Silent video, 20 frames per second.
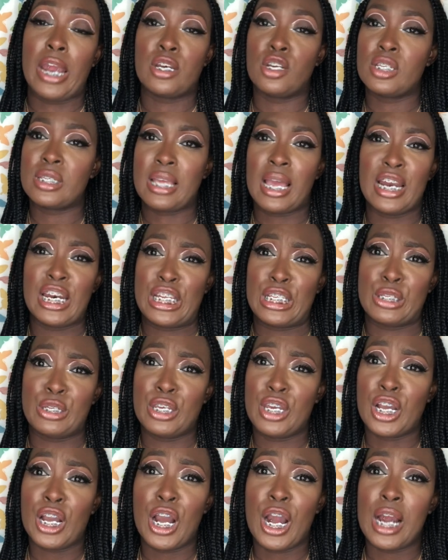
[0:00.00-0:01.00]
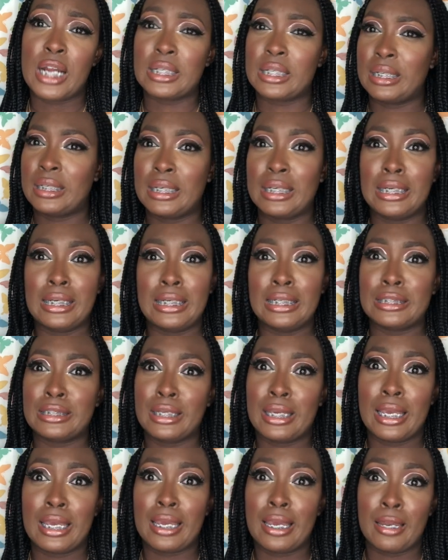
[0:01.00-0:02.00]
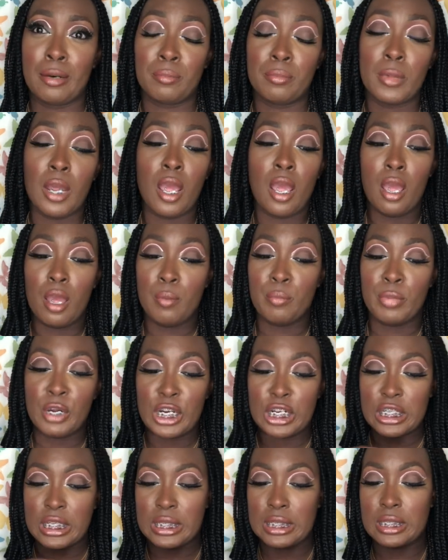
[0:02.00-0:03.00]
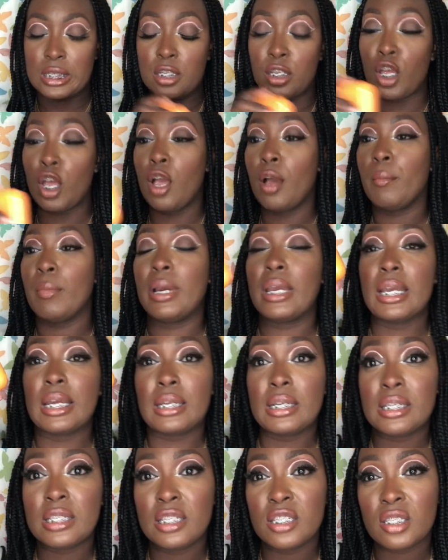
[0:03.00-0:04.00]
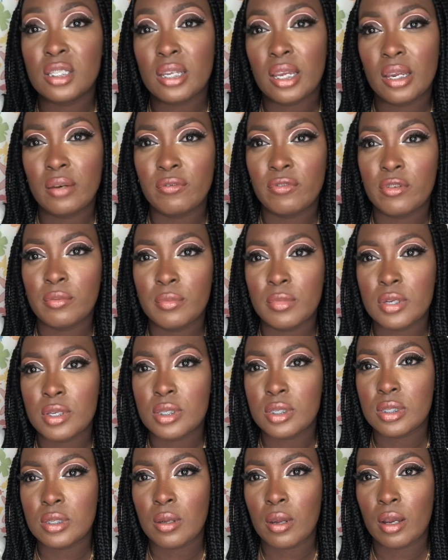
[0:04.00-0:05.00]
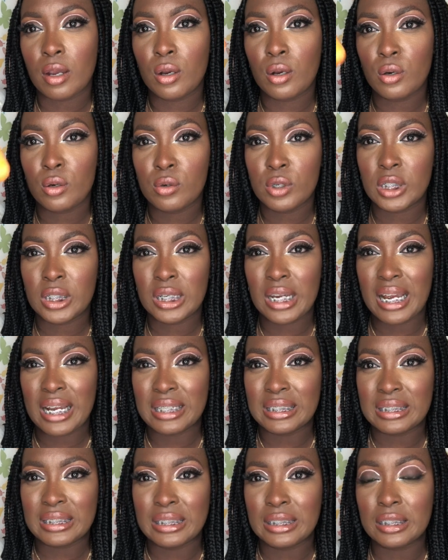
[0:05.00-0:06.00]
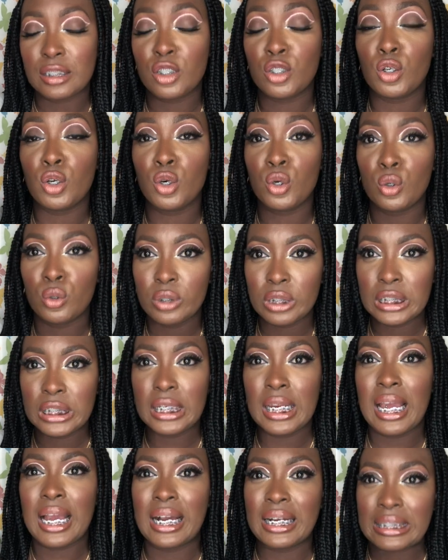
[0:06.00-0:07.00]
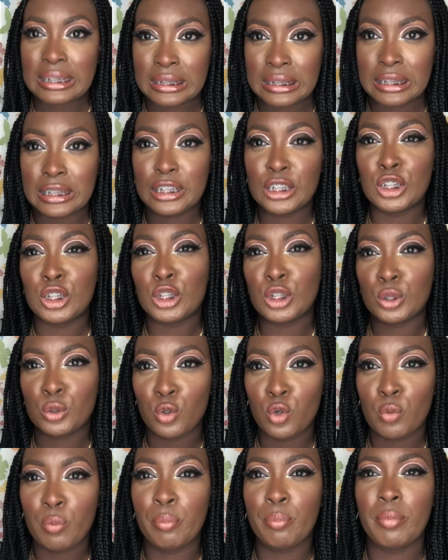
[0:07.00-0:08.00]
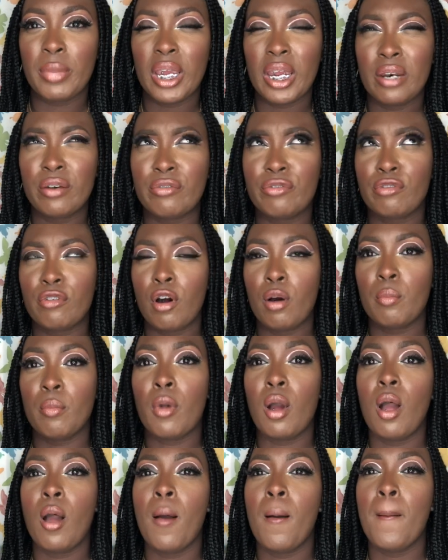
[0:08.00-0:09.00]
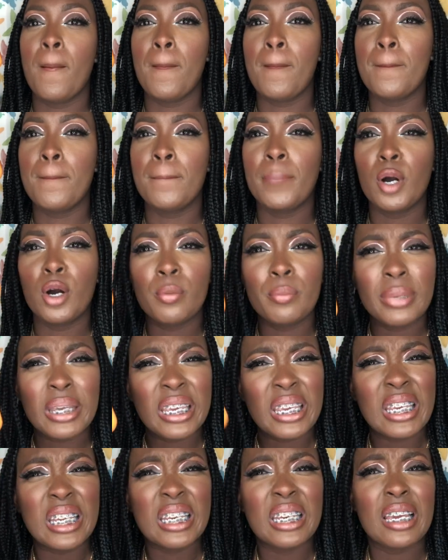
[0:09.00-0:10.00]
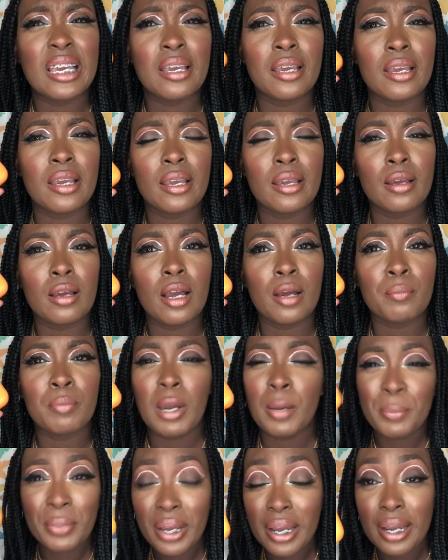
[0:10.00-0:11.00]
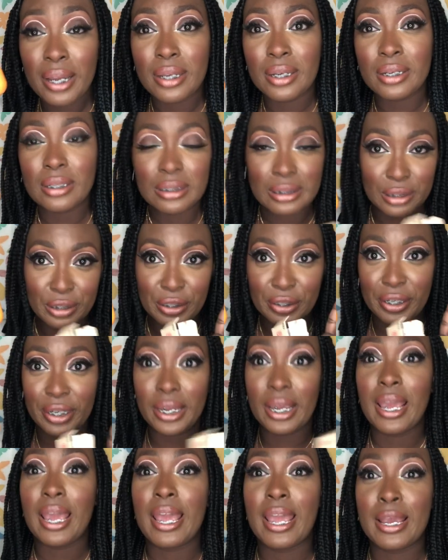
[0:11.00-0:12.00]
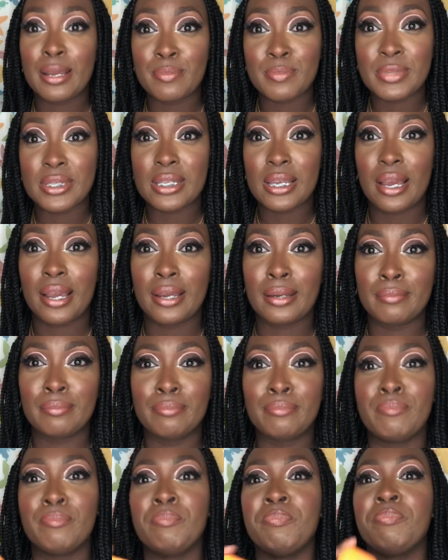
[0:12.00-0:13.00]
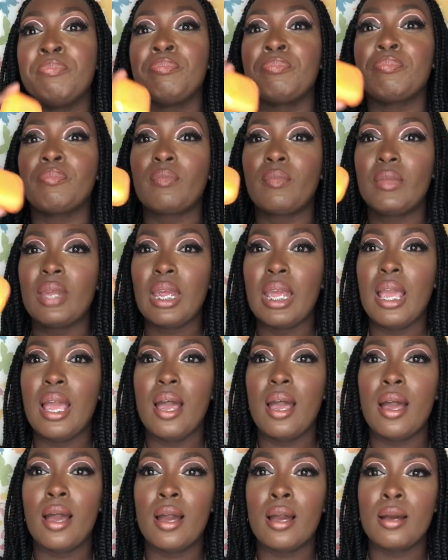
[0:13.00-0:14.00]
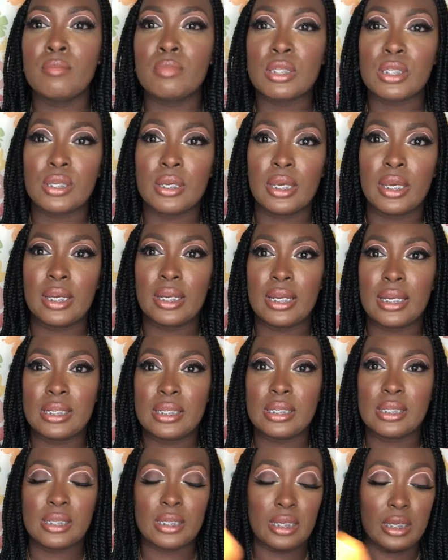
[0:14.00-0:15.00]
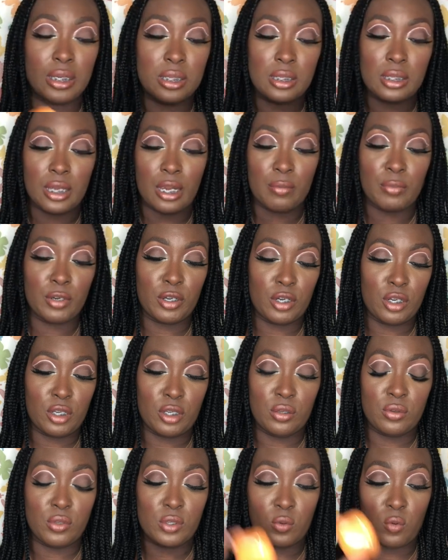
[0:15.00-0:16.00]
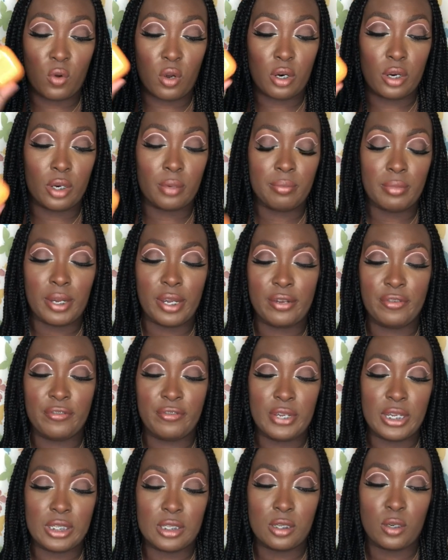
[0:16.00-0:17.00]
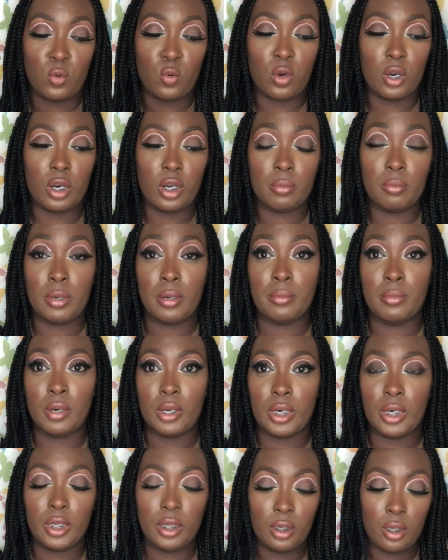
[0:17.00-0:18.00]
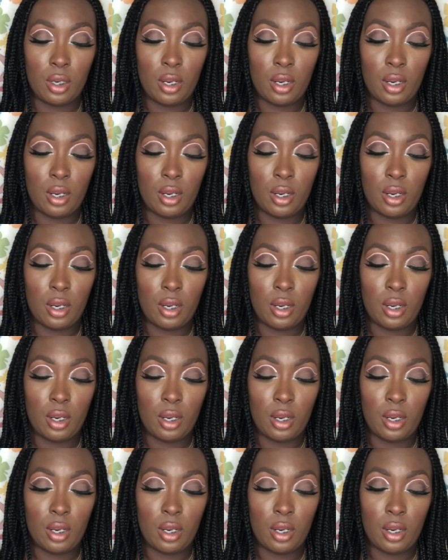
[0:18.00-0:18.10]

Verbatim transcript: Just add it to your cart and then later you can purchase it. But yeah, this is the infamous kojic acid kojic acid soap made from pumpkin papaya sorry enzyme. Um so yeah, that is it. I'm gonna use one on my face and one on my body.